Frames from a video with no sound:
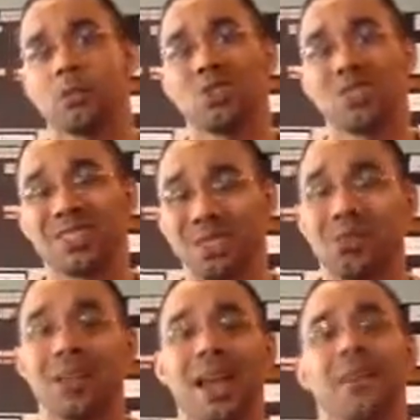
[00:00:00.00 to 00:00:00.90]
you
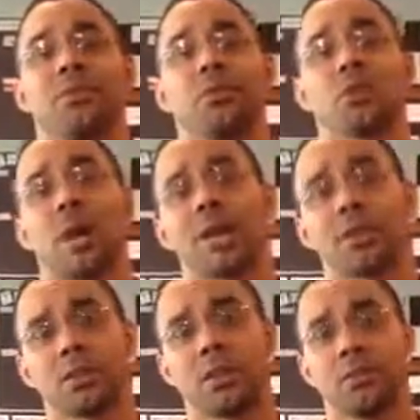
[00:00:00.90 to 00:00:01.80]
still have to
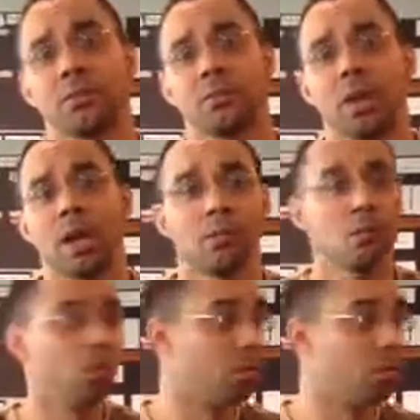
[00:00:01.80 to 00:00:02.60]
track stuff, okay?